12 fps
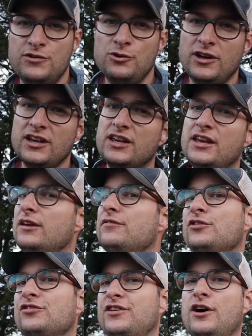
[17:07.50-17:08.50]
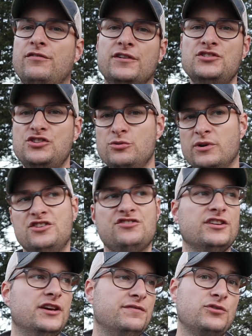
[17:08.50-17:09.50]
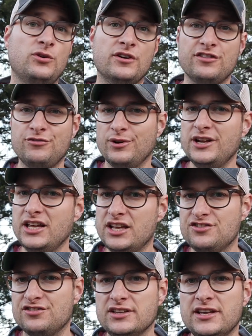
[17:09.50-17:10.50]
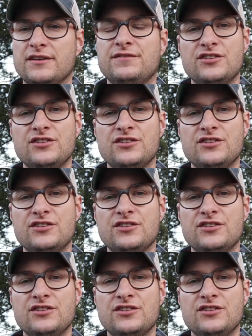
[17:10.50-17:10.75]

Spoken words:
you can give yourself a 2-inch lift or a 3-inch lift,